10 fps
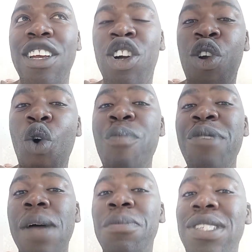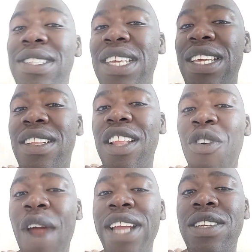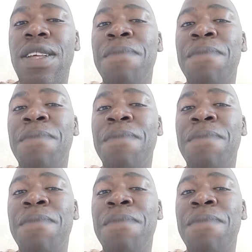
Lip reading: chromium steel, right?